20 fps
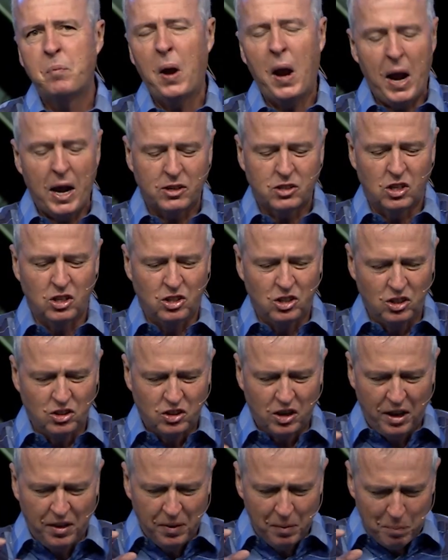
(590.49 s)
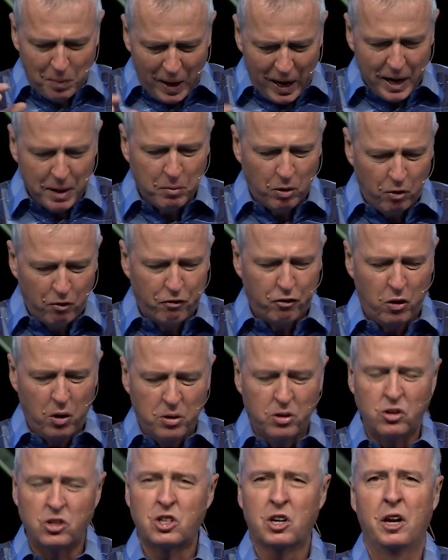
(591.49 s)
passages in the Bible for
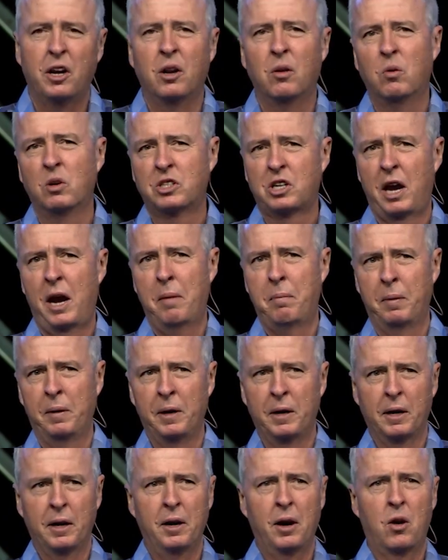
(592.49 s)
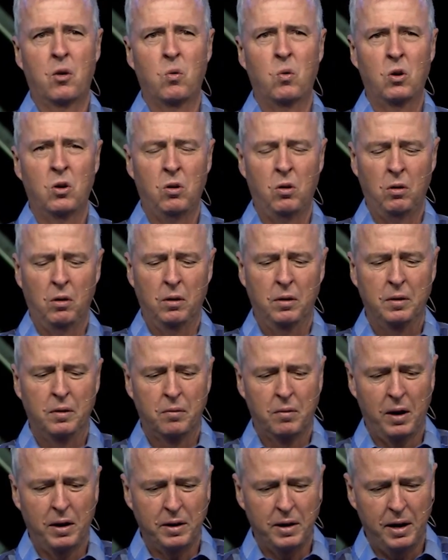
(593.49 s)
understanding what's happening in our world
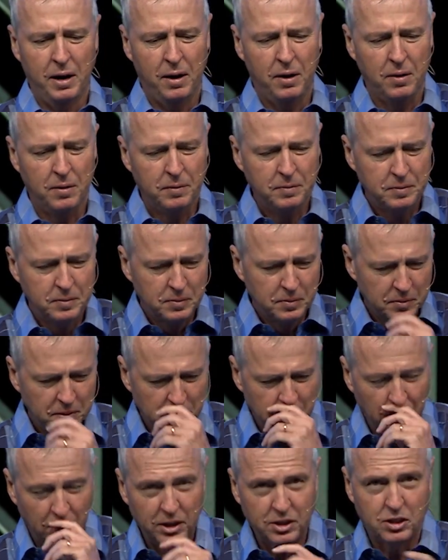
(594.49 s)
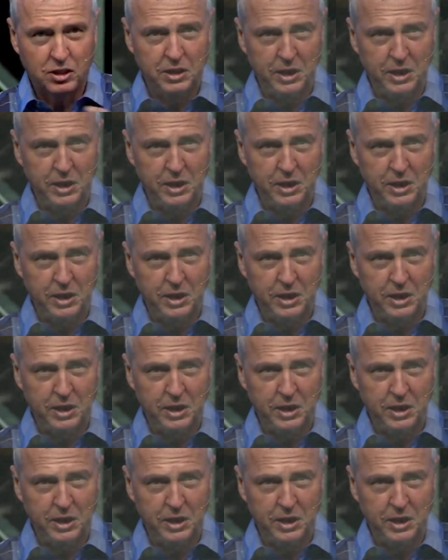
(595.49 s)
right now. So let's